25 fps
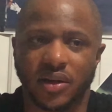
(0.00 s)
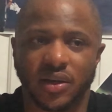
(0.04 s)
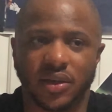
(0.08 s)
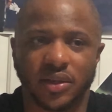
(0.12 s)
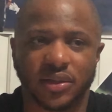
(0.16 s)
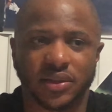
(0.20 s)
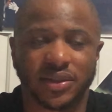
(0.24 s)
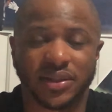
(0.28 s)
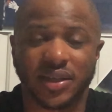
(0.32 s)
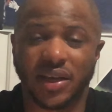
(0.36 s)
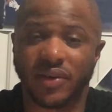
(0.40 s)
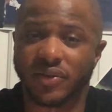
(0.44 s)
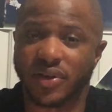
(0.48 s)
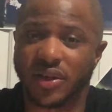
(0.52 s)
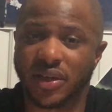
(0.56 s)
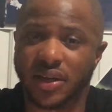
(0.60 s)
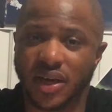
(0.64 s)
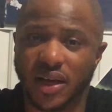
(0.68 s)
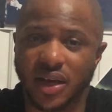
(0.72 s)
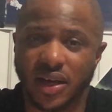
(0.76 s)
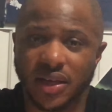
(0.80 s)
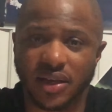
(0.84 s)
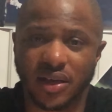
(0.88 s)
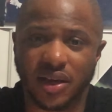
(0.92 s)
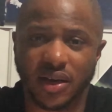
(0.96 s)

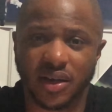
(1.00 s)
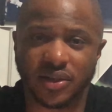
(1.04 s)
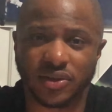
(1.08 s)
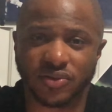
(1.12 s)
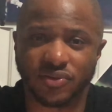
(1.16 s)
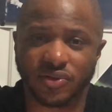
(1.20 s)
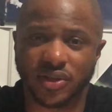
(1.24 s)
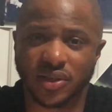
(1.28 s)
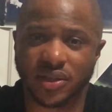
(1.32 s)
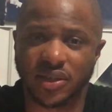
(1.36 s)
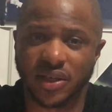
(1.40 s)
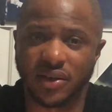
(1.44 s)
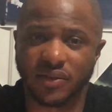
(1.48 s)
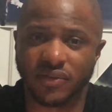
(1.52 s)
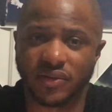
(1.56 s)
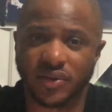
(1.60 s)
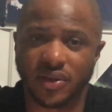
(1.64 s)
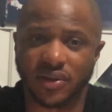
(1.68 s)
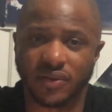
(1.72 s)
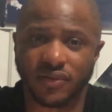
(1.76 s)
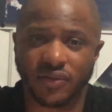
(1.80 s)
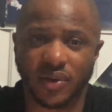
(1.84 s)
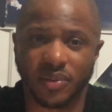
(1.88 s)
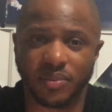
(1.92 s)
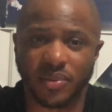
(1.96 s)
79 yards receiving,
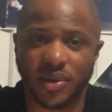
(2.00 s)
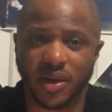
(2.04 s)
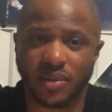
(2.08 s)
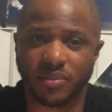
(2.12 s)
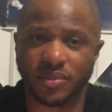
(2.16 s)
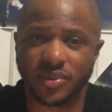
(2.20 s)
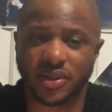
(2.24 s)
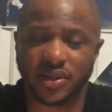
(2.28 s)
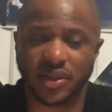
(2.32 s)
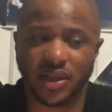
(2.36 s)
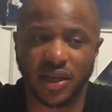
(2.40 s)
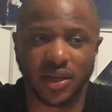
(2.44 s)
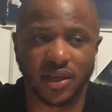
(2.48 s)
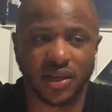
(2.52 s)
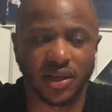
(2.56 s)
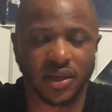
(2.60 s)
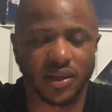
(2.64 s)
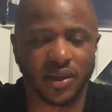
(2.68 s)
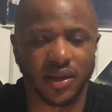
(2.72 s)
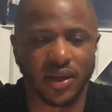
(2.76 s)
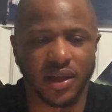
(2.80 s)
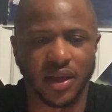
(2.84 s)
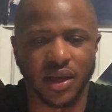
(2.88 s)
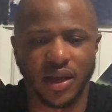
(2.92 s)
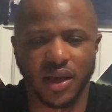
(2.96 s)
if I'm not mistaken.
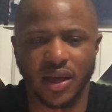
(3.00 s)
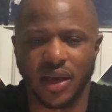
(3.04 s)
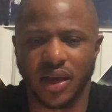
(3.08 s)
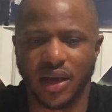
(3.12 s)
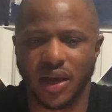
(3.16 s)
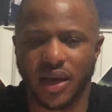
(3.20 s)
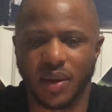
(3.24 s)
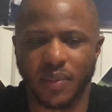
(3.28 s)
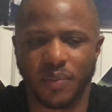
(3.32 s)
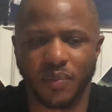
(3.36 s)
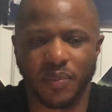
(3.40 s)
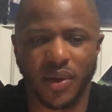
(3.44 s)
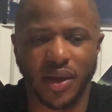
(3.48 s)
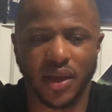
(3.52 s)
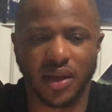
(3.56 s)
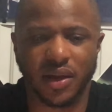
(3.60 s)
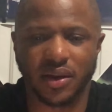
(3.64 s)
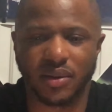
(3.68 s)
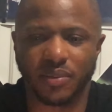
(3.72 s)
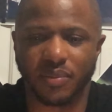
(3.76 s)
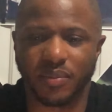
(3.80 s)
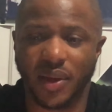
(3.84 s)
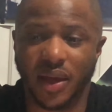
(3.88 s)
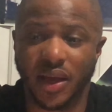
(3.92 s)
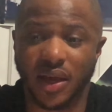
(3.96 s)
Man,
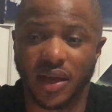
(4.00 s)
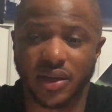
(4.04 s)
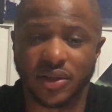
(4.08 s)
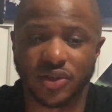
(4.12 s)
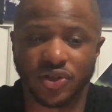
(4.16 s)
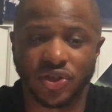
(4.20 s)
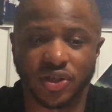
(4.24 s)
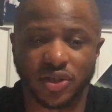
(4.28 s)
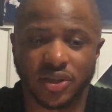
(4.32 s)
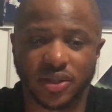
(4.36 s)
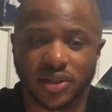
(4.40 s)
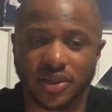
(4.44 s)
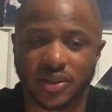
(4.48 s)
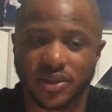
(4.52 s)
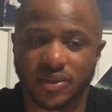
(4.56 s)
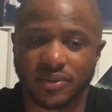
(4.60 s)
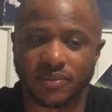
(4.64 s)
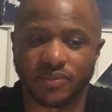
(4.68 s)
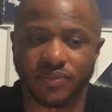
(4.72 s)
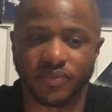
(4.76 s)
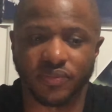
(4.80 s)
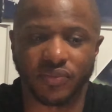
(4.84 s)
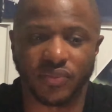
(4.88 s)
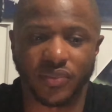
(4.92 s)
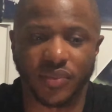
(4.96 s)
the man just,
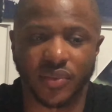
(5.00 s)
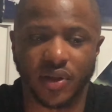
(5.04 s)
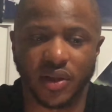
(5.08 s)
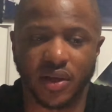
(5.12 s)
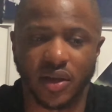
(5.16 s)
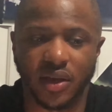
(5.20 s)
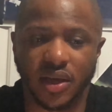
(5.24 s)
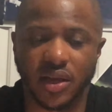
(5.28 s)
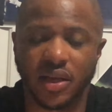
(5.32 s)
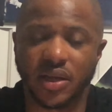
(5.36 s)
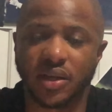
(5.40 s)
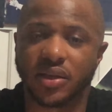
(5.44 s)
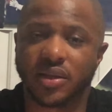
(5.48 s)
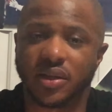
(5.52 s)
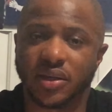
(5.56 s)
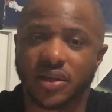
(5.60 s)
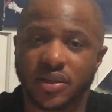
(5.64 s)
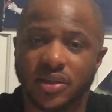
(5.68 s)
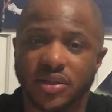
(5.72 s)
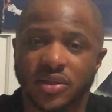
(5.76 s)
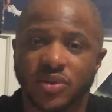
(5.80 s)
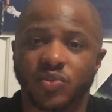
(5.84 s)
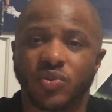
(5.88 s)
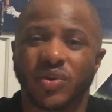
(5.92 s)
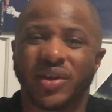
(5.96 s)
he
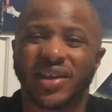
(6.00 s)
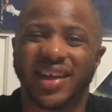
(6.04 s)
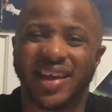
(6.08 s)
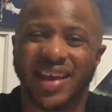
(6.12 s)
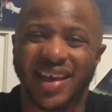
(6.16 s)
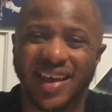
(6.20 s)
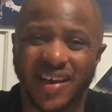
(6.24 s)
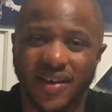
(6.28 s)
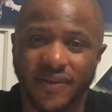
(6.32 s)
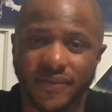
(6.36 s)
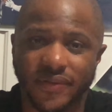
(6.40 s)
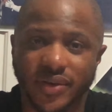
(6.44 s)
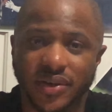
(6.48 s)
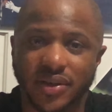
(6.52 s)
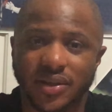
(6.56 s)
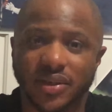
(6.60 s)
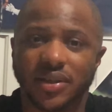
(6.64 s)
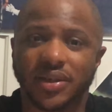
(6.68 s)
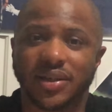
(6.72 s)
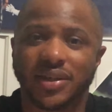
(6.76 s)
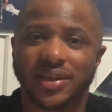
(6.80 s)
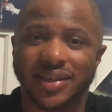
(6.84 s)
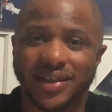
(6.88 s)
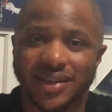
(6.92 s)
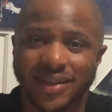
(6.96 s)
does whatever
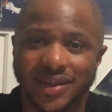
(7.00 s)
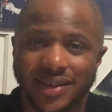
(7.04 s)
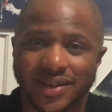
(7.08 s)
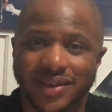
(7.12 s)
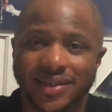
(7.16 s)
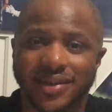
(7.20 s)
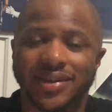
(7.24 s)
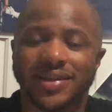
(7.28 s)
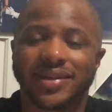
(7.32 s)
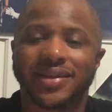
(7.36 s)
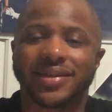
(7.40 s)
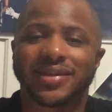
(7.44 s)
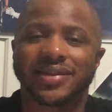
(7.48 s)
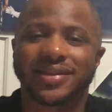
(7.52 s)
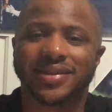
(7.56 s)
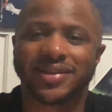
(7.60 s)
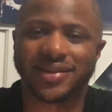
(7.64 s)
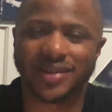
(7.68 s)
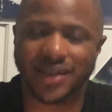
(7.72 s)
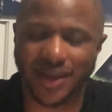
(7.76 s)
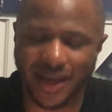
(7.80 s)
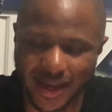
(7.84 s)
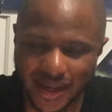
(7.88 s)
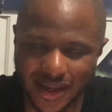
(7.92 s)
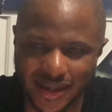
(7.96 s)
it
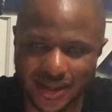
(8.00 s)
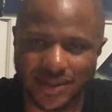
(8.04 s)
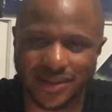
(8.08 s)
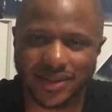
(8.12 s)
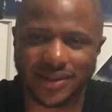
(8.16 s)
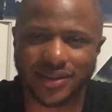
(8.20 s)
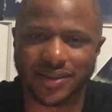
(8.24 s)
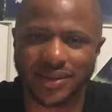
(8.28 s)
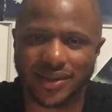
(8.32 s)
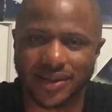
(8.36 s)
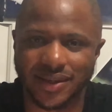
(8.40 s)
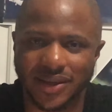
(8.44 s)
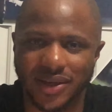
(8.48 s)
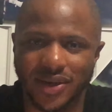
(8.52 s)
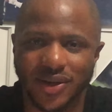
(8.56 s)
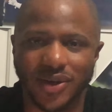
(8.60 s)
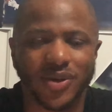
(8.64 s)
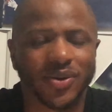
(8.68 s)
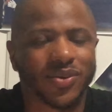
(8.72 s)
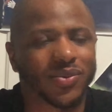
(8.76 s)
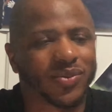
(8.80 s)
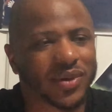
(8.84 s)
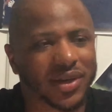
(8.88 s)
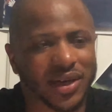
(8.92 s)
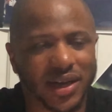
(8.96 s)
takes.
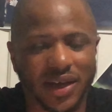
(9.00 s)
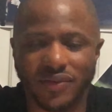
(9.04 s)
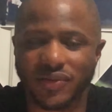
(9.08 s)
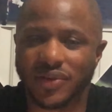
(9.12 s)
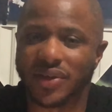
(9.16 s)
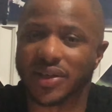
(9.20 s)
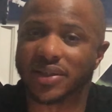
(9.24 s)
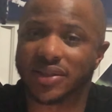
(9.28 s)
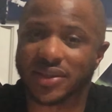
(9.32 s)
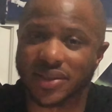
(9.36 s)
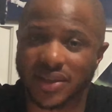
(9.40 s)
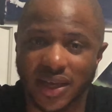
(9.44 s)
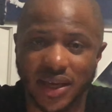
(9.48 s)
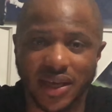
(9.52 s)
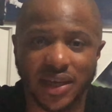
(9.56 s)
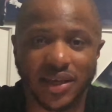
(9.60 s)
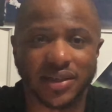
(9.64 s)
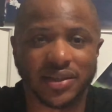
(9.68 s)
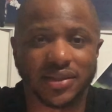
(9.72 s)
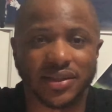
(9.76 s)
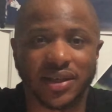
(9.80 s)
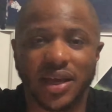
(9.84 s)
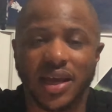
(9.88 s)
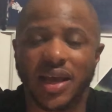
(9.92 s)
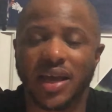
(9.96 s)
Whatever it
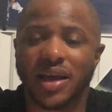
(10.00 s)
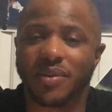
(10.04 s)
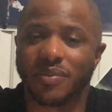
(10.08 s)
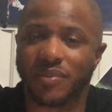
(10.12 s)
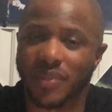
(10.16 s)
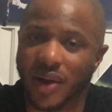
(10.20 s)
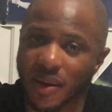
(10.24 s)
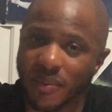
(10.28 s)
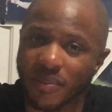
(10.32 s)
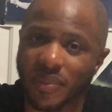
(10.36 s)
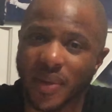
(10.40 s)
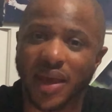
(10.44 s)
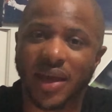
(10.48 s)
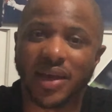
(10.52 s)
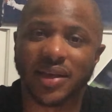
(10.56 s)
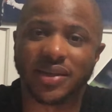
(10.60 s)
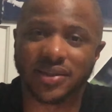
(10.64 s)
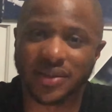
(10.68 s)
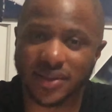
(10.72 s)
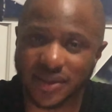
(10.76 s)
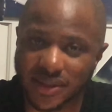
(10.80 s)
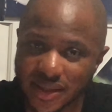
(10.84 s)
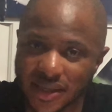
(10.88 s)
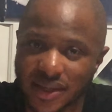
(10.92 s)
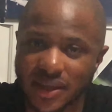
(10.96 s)
takes, my man
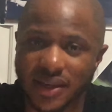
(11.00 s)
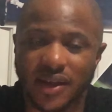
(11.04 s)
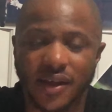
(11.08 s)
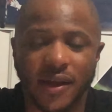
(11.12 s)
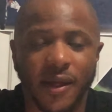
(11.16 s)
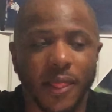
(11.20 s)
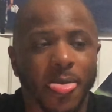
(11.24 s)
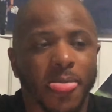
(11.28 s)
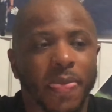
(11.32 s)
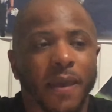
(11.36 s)
Zeke